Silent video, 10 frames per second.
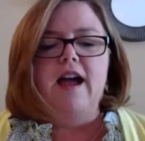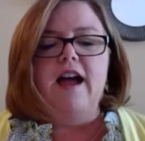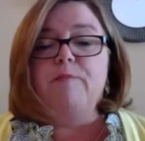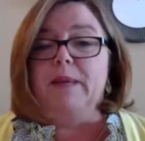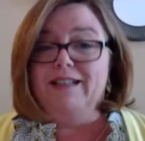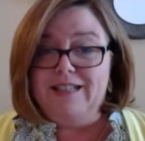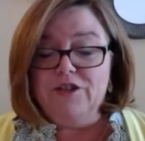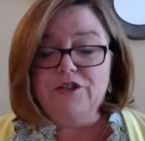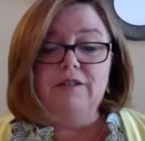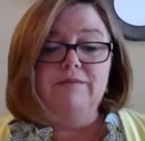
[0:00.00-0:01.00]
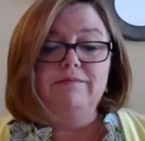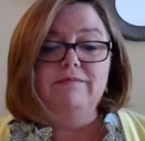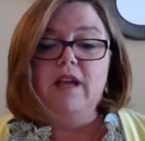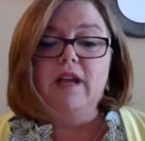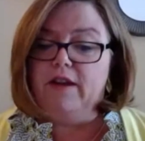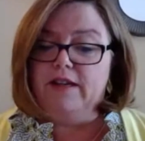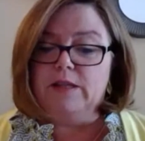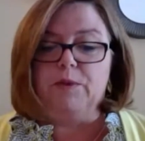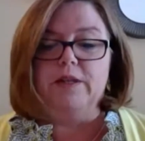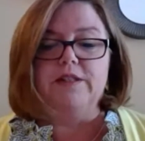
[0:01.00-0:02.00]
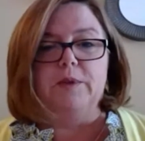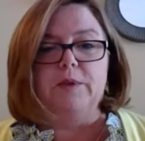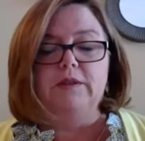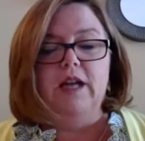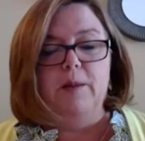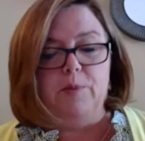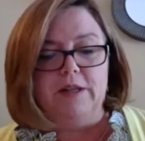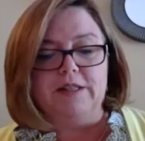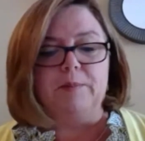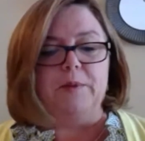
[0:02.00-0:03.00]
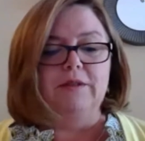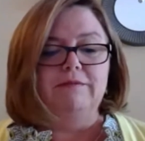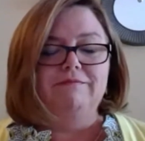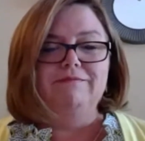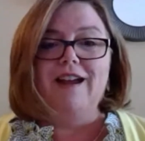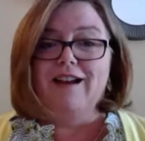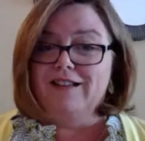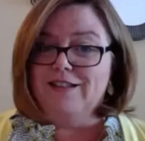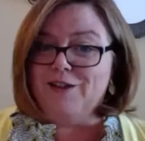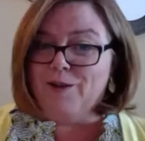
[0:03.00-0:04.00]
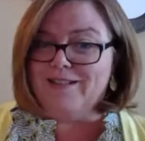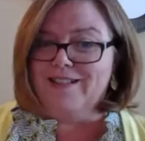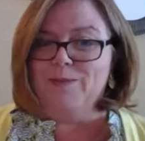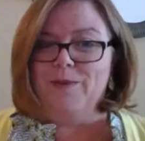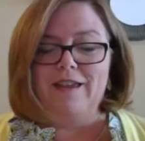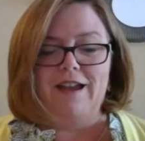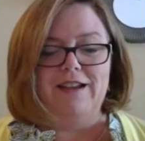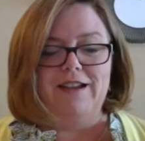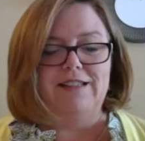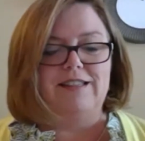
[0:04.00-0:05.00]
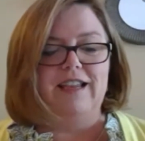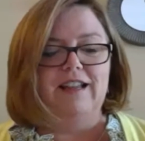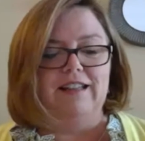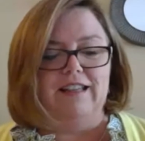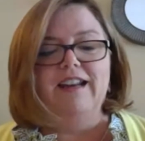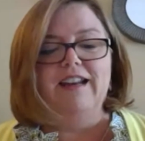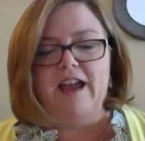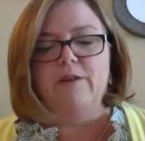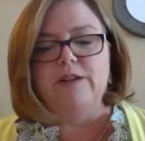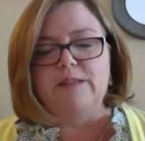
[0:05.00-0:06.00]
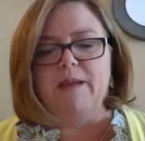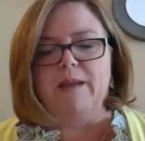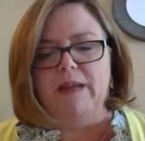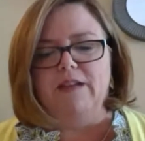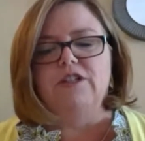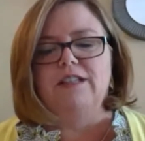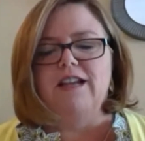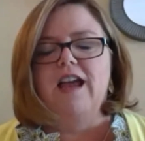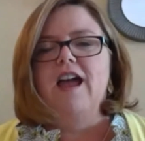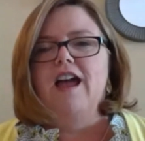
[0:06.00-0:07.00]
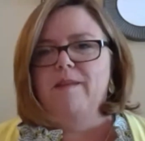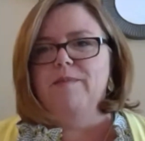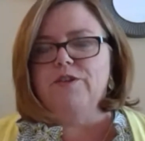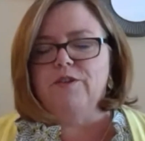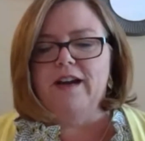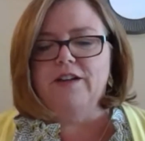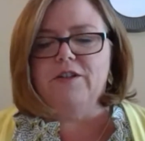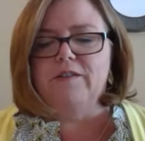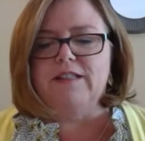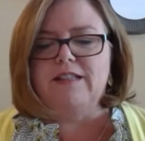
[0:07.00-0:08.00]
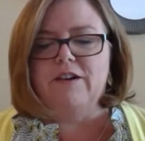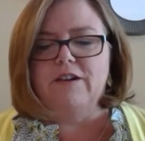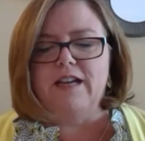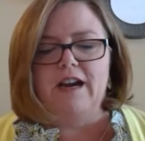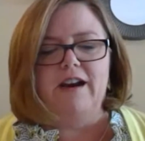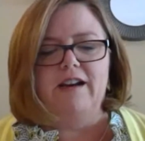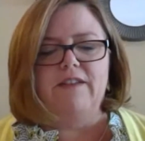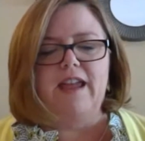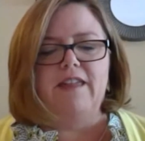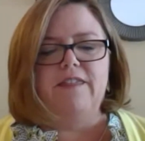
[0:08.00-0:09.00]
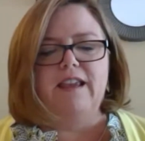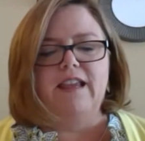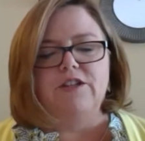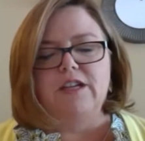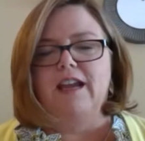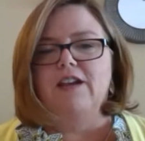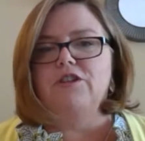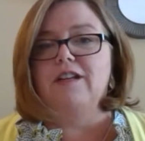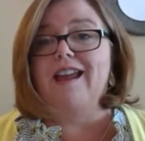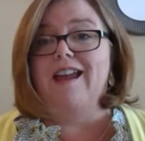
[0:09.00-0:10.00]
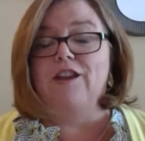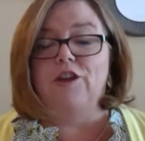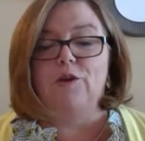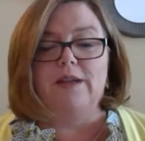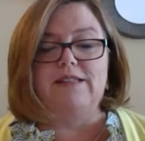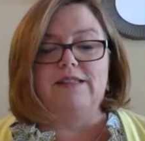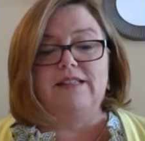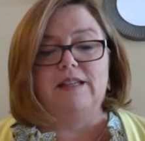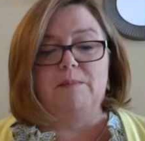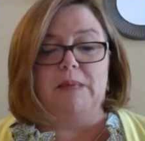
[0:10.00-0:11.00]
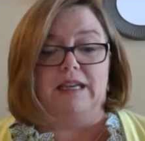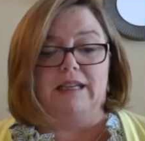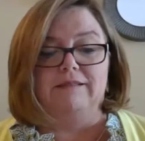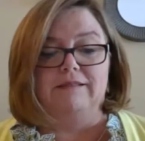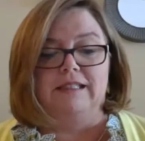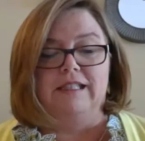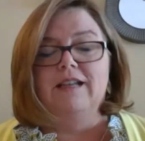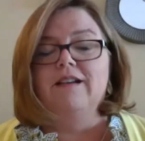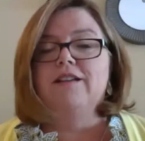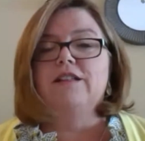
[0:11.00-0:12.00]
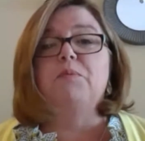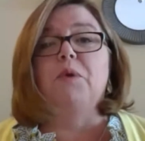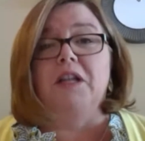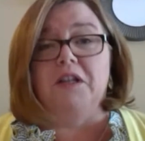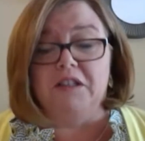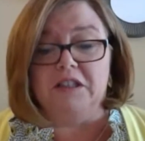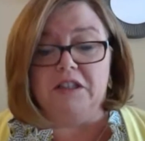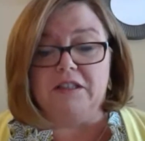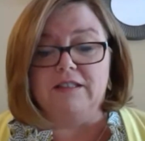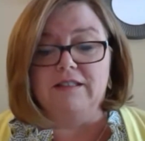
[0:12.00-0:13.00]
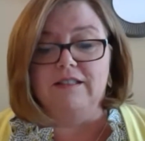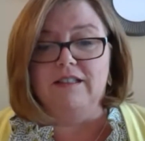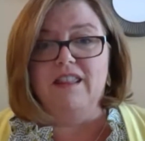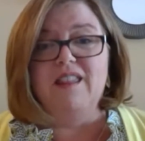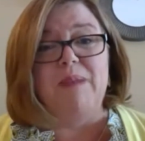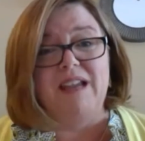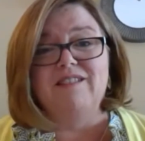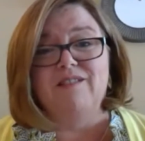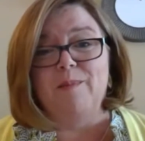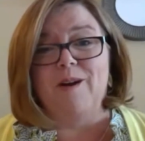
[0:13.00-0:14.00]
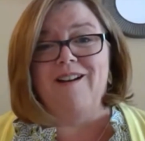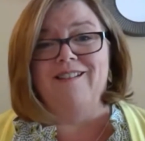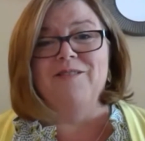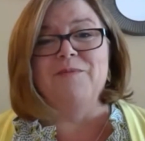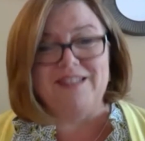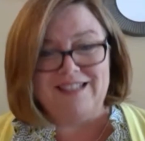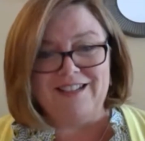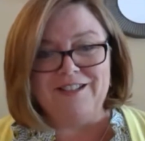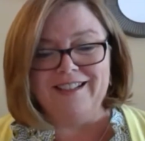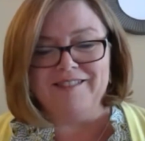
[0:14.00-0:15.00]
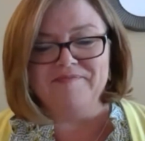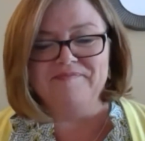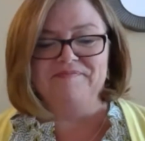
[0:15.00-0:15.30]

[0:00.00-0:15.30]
I've been a teacher, a vice principal, a consultant with ICLE, and now, as Mike mentioned, I am the director of the Secretariat of Catholic Education at USCCB. Spoiler alert, the best of them all was teaching.